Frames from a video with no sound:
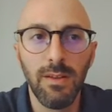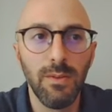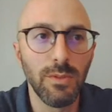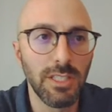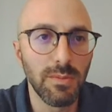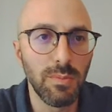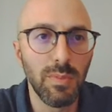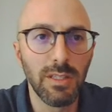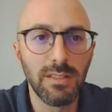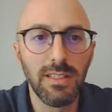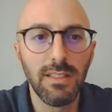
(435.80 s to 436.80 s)
which is
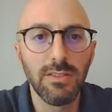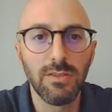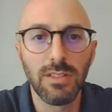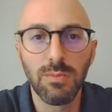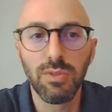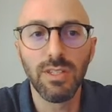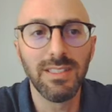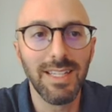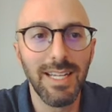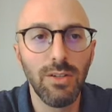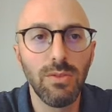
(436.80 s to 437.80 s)
built in, so it's
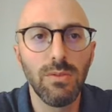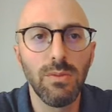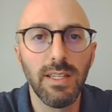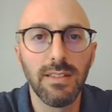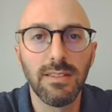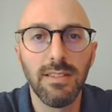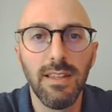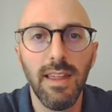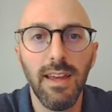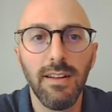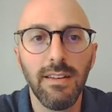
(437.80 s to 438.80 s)
printed out. We can see
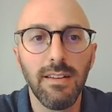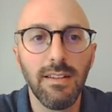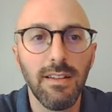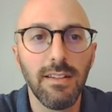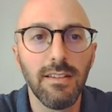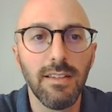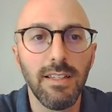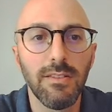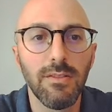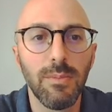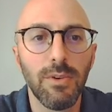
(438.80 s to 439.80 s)
that clearly
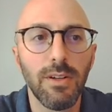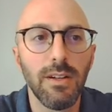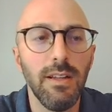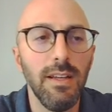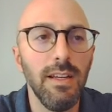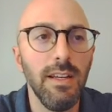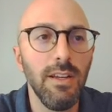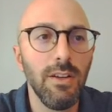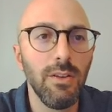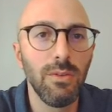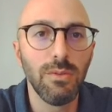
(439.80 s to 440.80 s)
in the report.
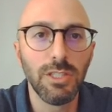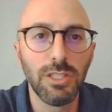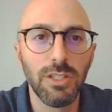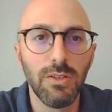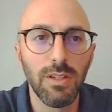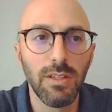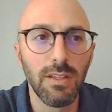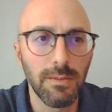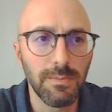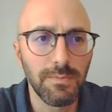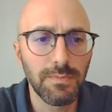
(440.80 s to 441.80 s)
We show
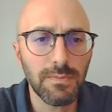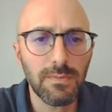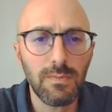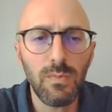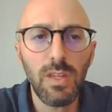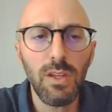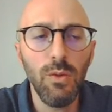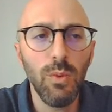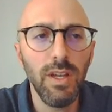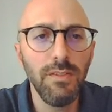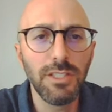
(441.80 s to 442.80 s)
the
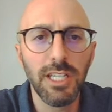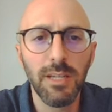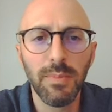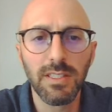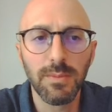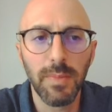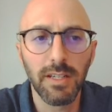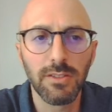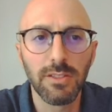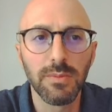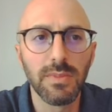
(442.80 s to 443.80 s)
wave shape and
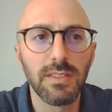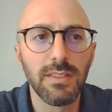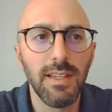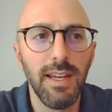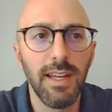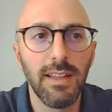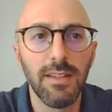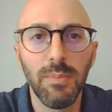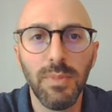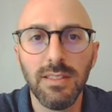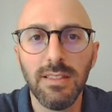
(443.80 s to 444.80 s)
spectrums at the
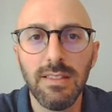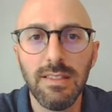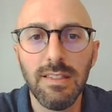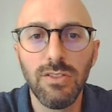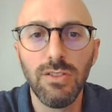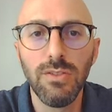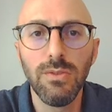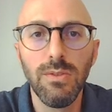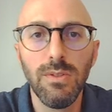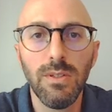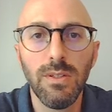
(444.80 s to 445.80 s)
PCC2,